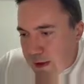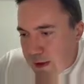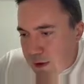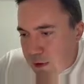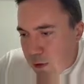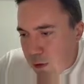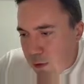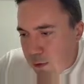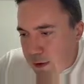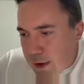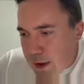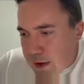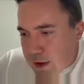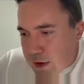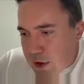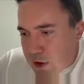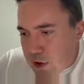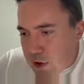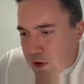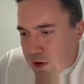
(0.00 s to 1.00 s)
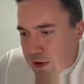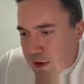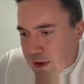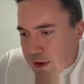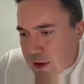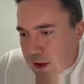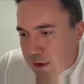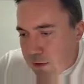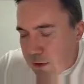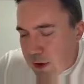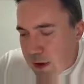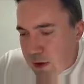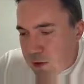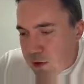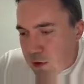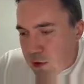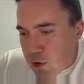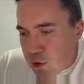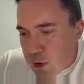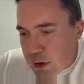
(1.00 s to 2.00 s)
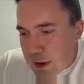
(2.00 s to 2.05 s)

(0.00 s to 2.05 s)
and all the exchanges just agreed to use